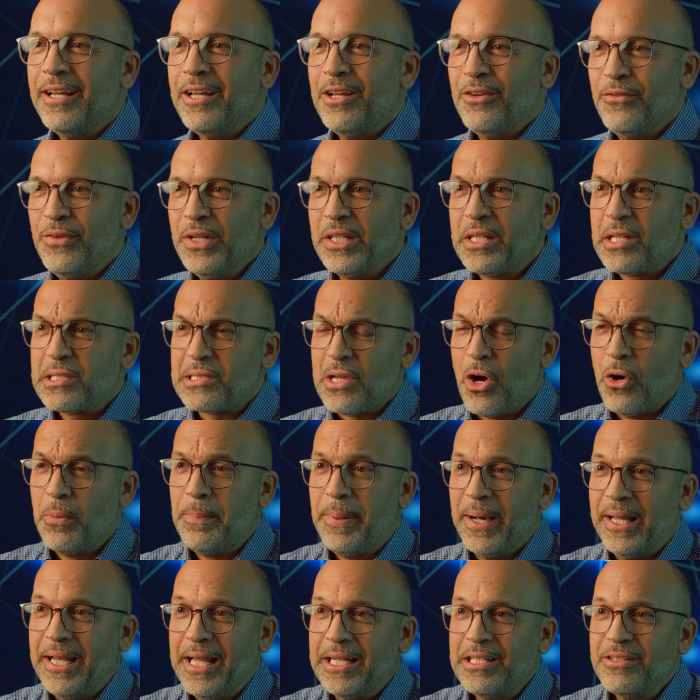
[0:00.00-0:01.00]
Will there also
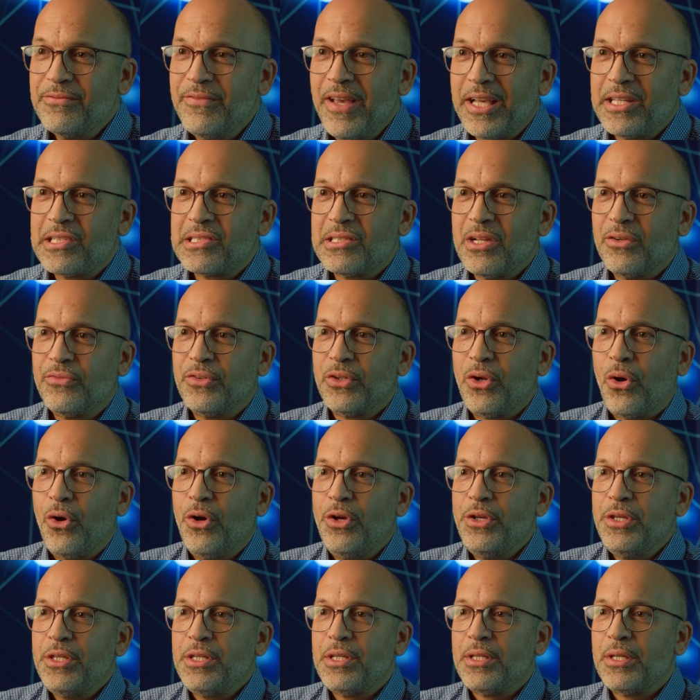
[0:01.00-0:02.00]
be pallet changers
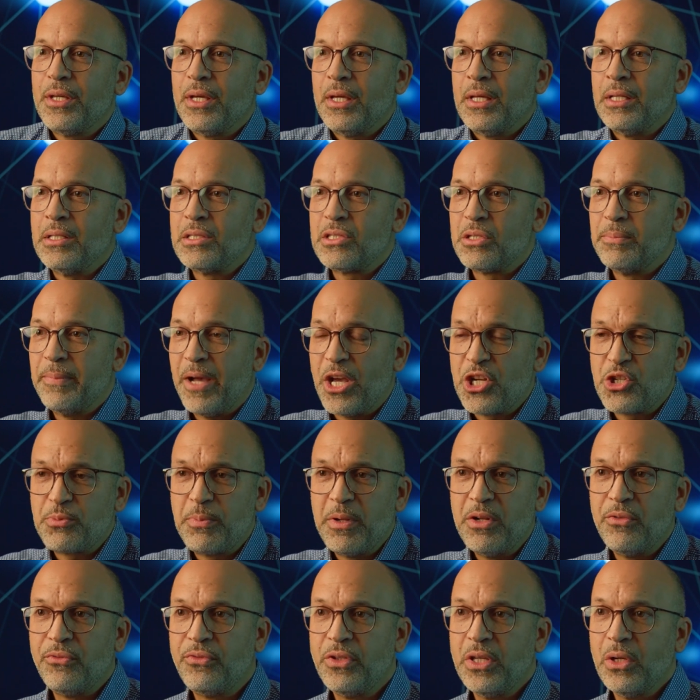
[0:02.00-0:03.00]
from you in, for
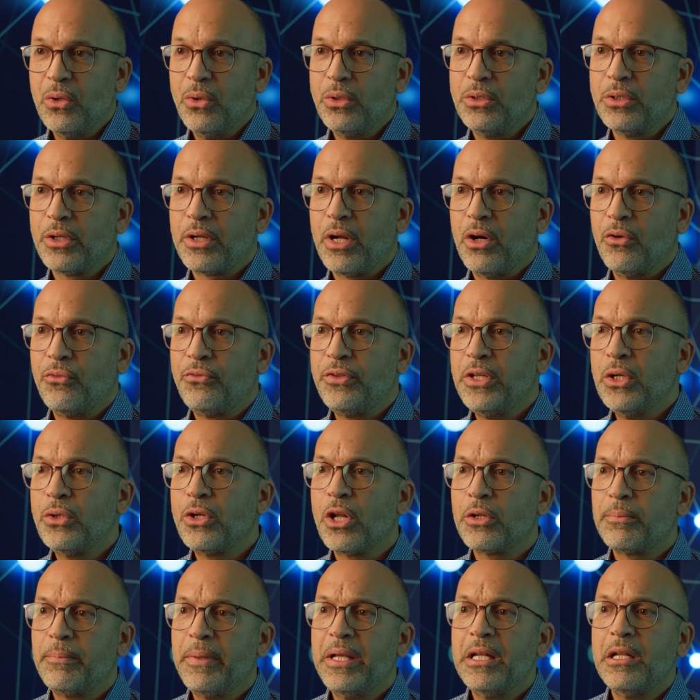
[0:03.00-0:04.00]
example,
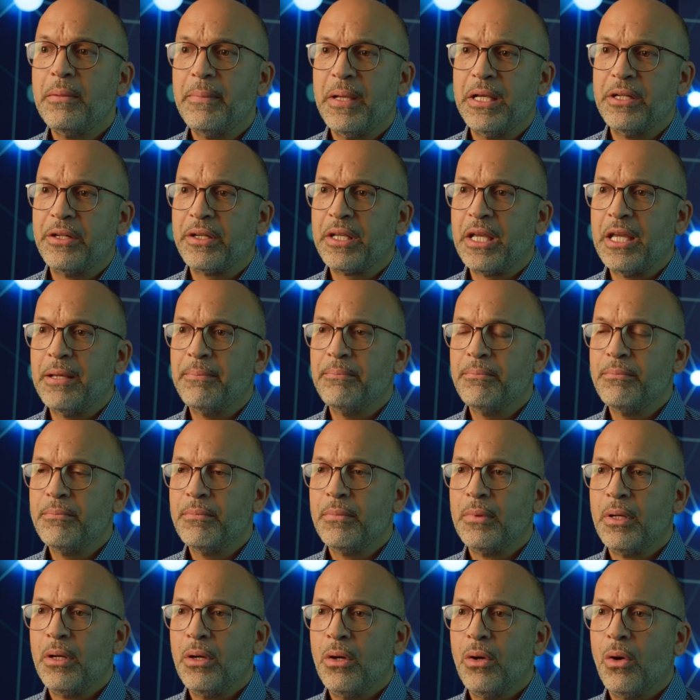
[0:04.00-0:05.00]
400 by 400
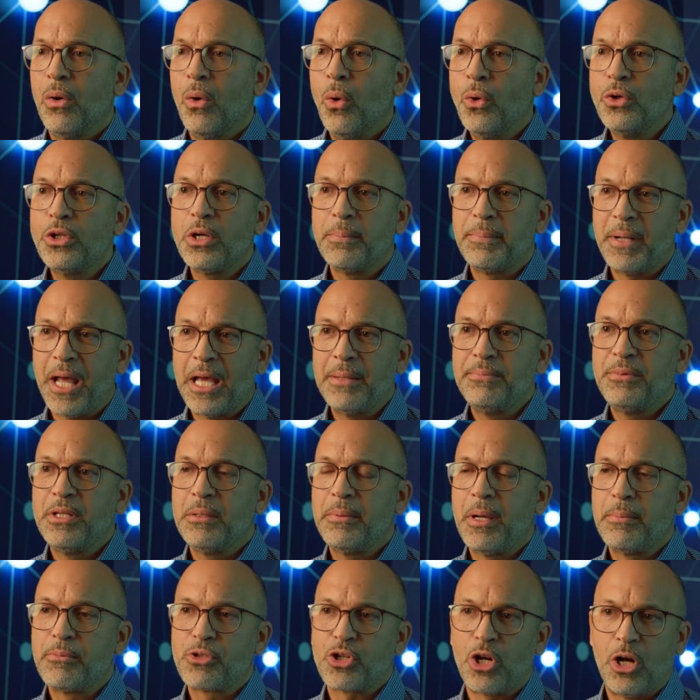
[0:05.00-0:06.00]
millimeters?
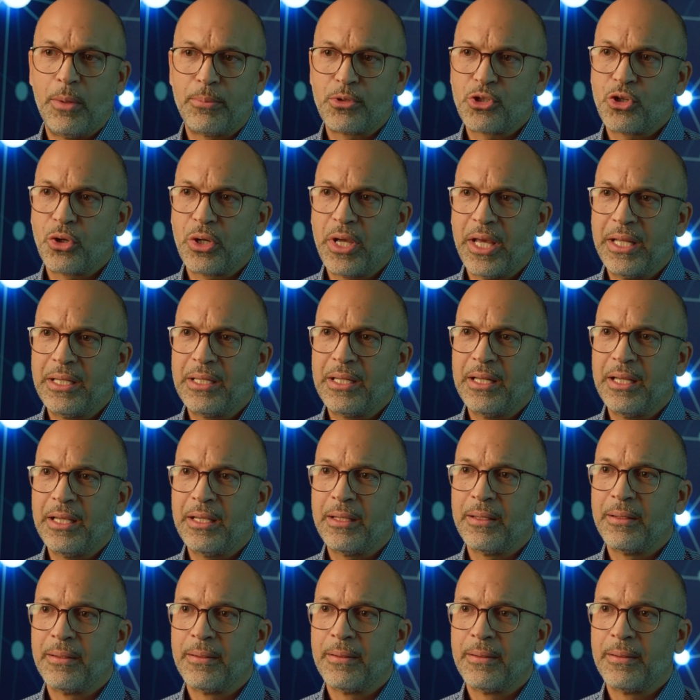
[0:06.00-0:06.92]
Or will you stick to vise